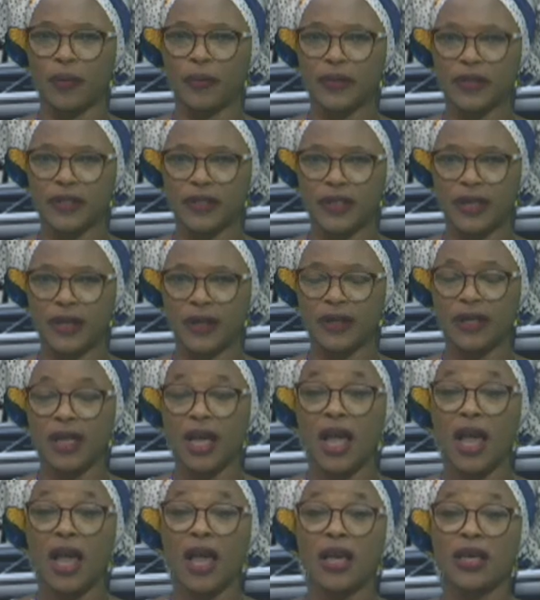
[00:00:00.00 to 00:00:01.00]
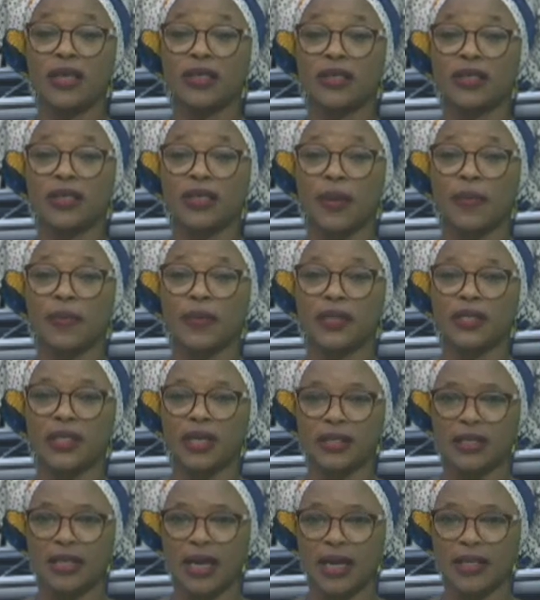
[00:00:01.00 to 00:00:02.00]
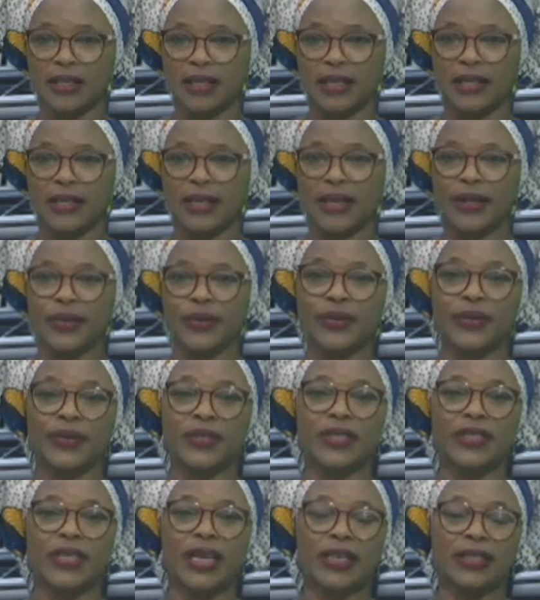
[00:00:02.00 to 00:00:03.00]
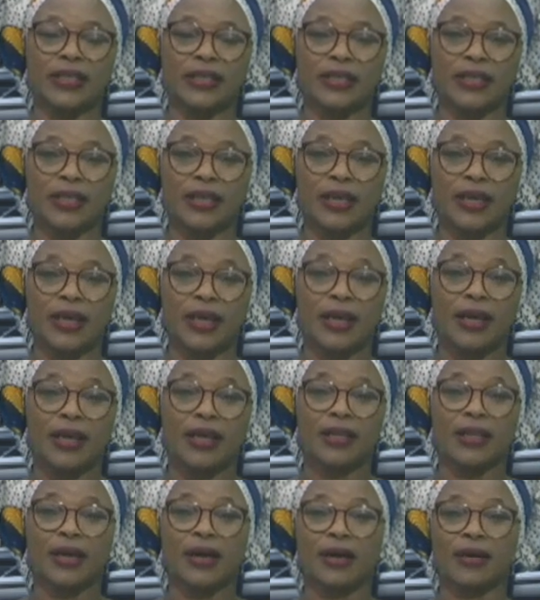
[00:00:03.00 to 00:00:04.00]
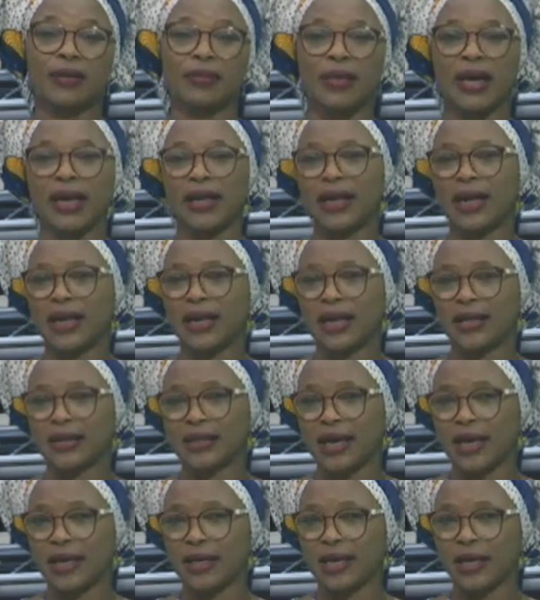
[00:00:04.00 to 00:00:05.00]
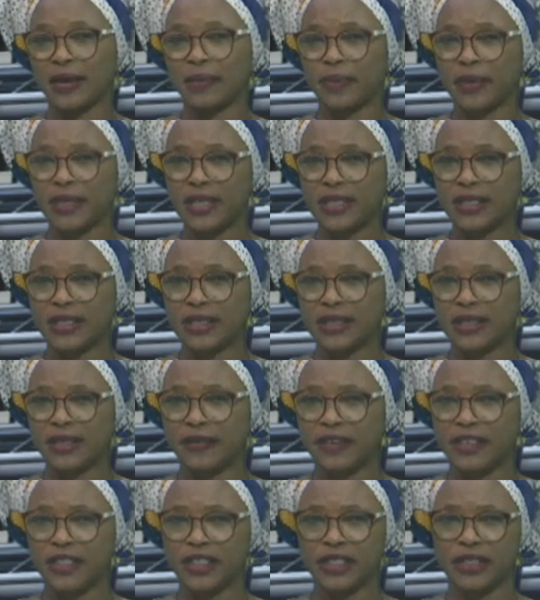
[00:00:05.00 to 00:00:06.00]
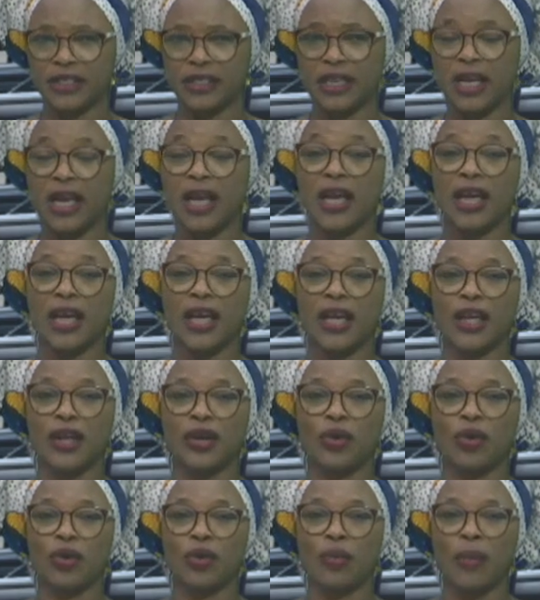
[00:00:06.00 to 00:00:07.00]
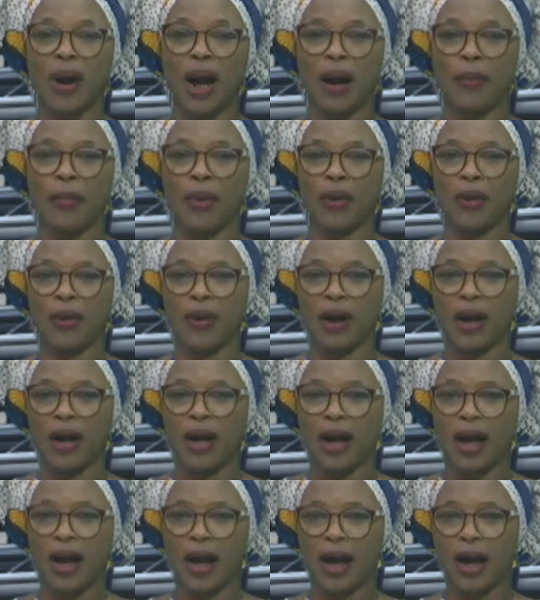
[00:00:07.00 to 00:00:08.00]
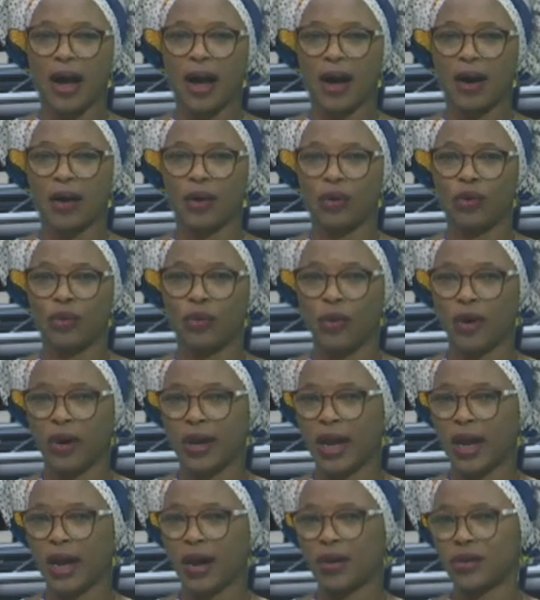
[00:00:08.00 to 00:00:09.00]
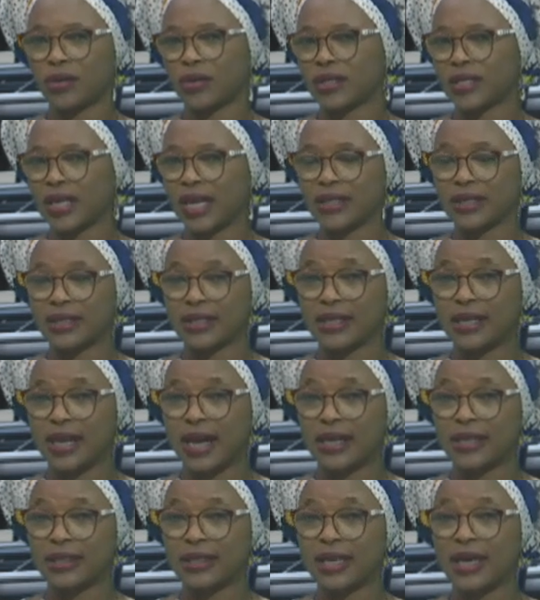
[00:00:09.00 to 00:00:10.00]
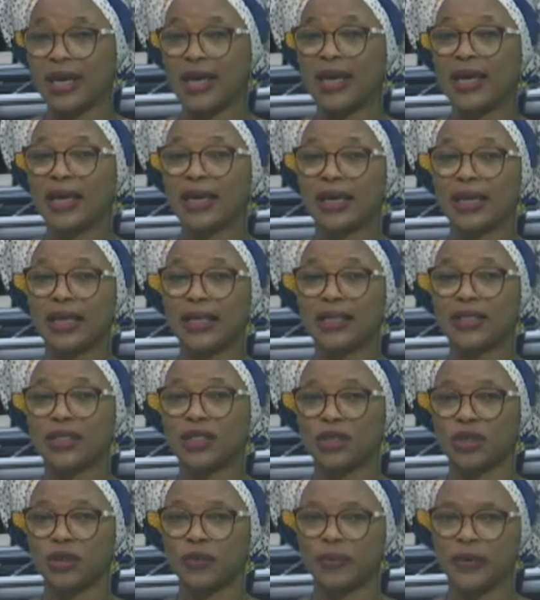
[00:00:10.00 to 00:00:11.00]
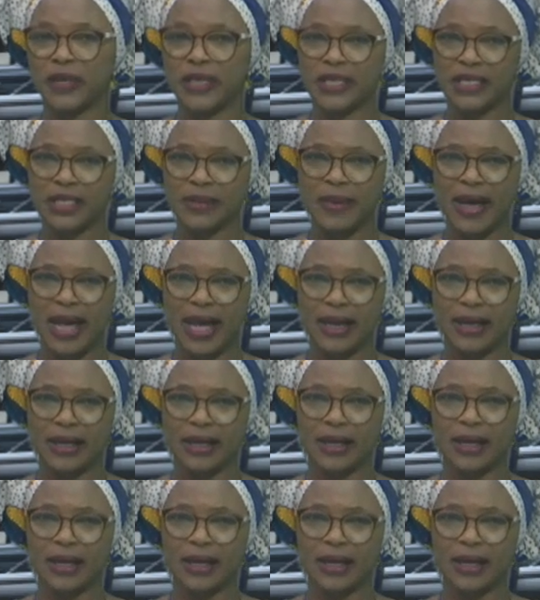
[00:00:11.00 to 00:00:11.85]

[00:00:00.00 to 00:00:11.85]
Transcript: personnel in separate attacks in Enugu State. The gunmen had attacked a police division in Umuabo, Ahaolumona on Saturday night, killing two policemen.